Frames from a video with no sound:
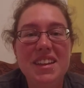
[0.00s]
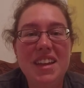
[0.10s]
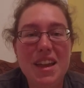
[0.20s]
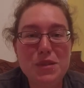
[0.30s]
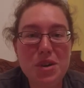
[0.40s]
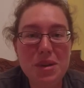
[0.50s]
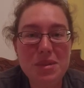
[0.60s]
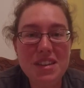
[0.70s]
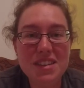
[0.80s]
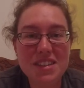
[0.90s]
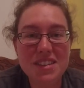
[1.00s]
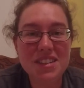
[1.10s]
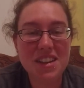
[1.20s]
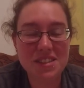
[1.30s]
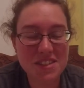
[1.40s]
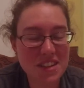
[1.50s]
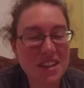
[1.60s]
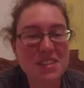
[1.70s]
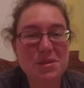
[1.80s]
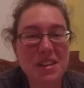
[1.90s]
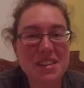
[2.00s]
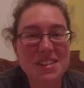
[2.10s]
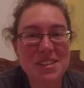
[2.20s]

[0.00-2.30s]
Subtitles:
Have a great week. I'll see you next week.